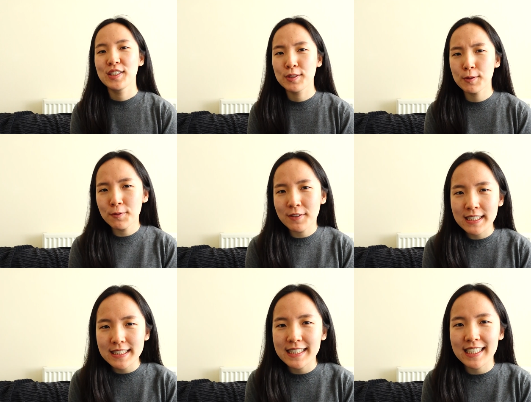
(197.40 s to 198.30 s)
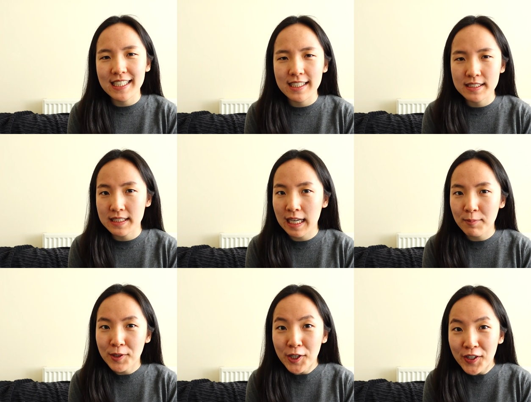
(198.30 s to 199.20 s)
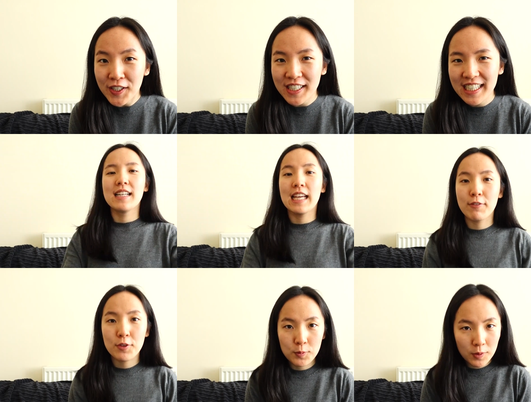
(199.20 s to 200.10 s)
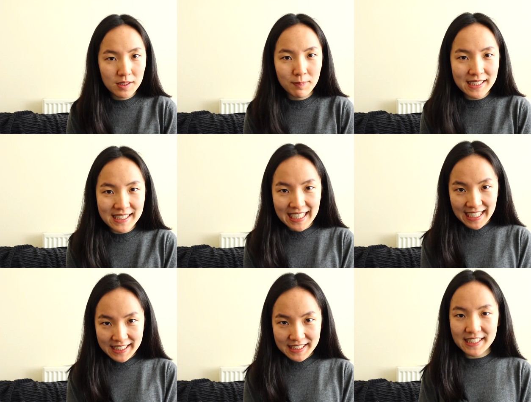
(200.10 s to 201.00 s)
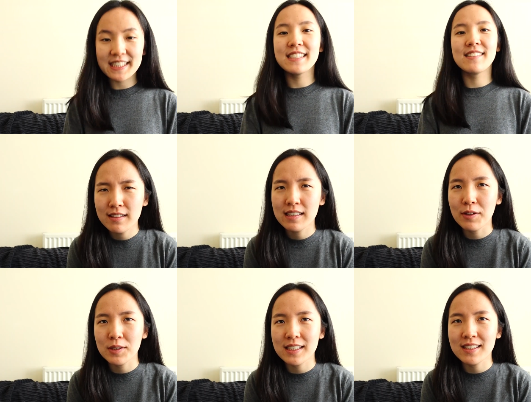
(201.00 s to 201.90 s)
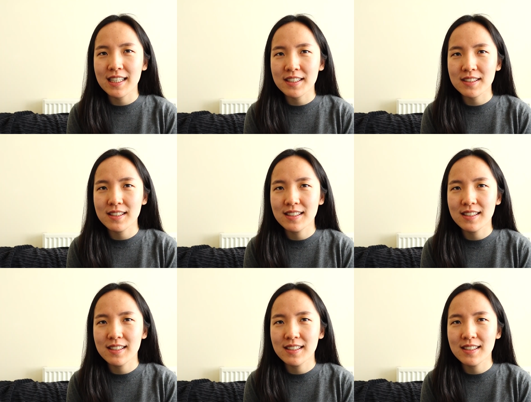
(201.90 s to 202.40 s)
Do you fancy a Skype call? If you wanna be the next... How to say the next?